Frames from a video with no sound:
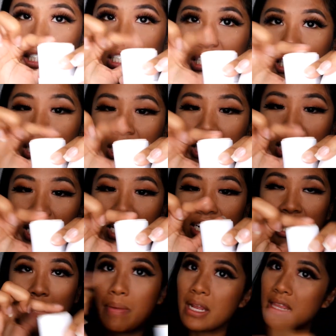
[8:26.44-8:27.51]
I'm just gonna
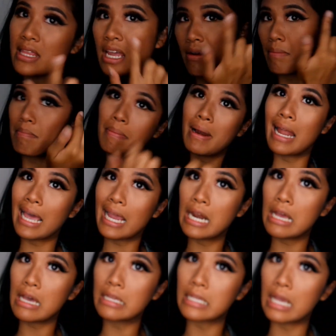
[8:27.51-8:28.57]
dip it in there and apply
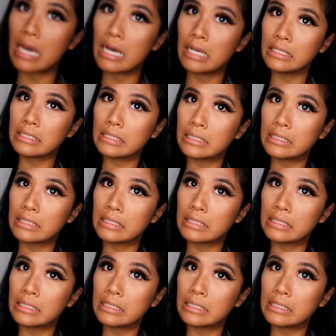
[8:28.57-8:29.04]
it on, y'all.